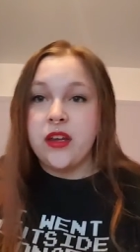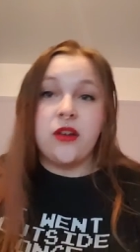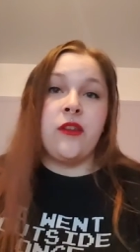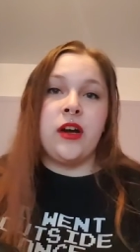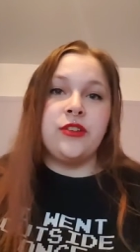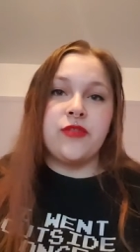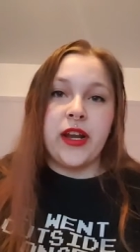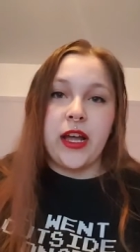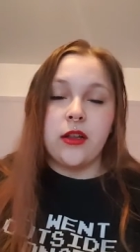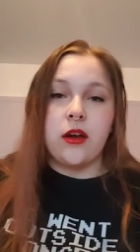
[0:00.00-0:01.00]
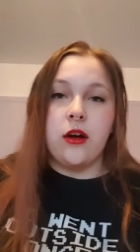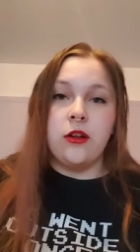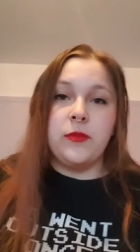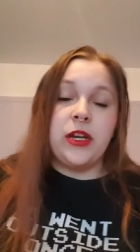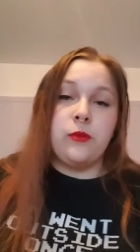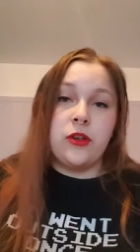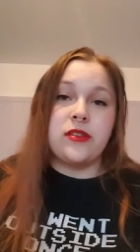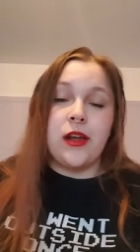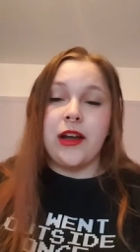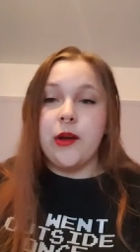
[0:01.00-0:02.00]
Not that I drink alcohol, but it
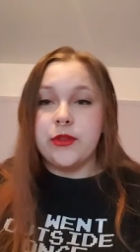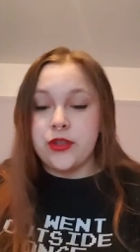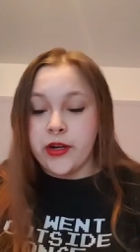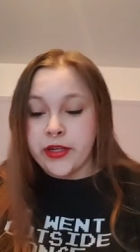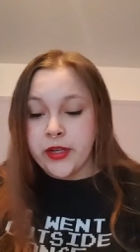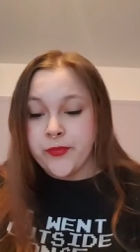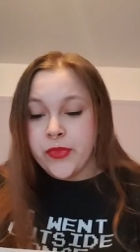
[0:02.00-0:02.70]
was like I was drunk.